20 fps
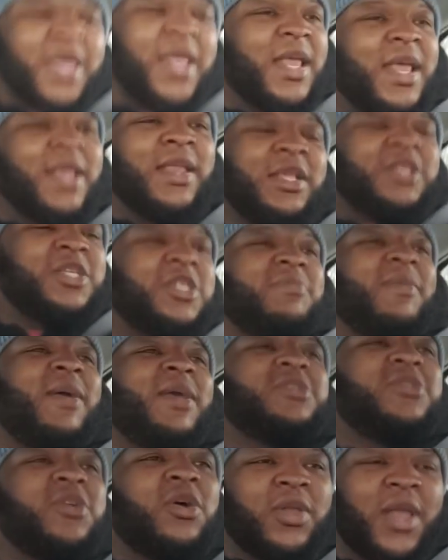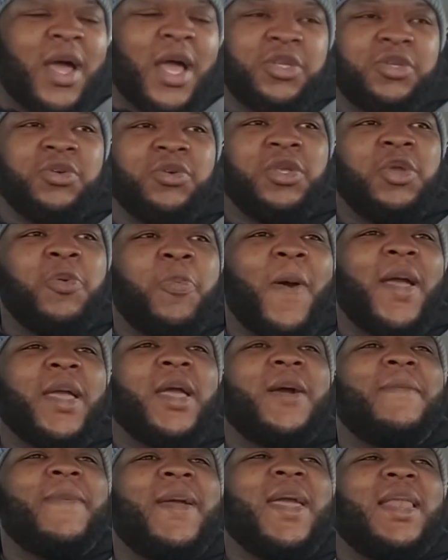It just makes no logical. You probably
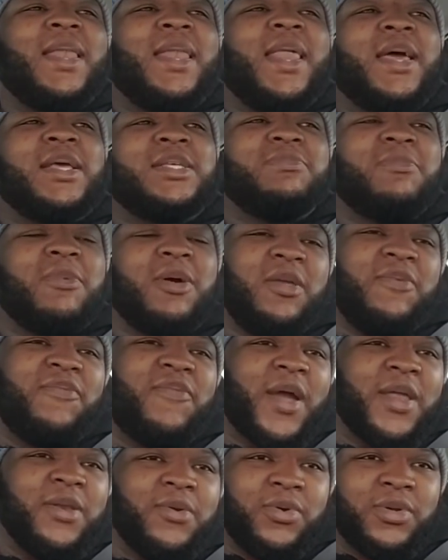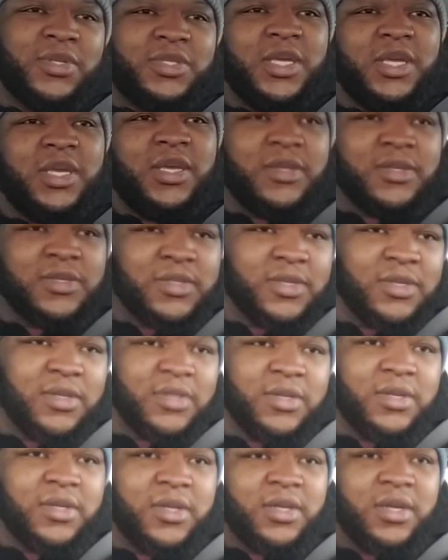going to make less money fighting Ortiz.
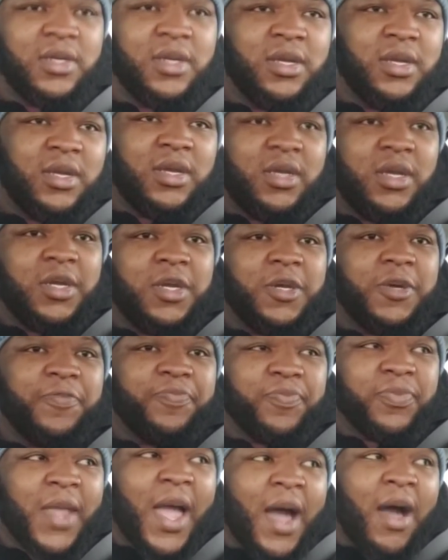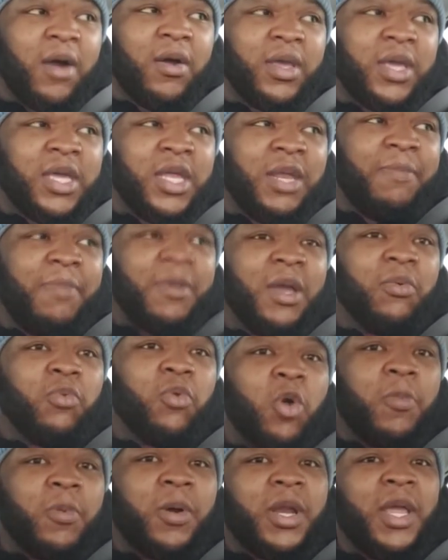Now, could it be a
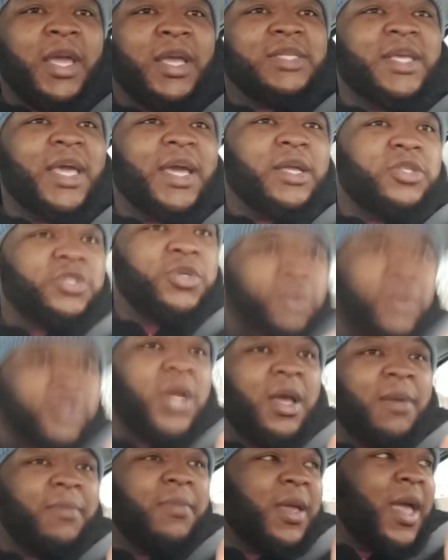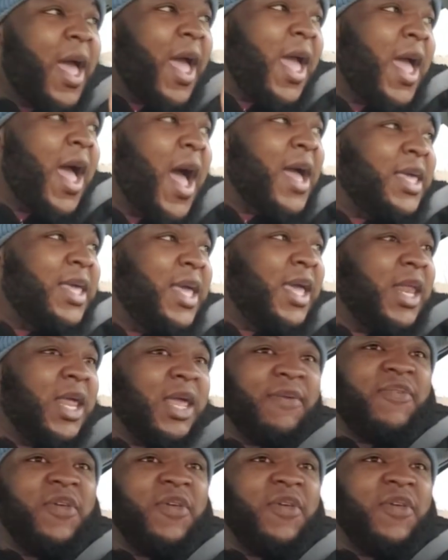rumor he could take a tune-up? Hey, I get it.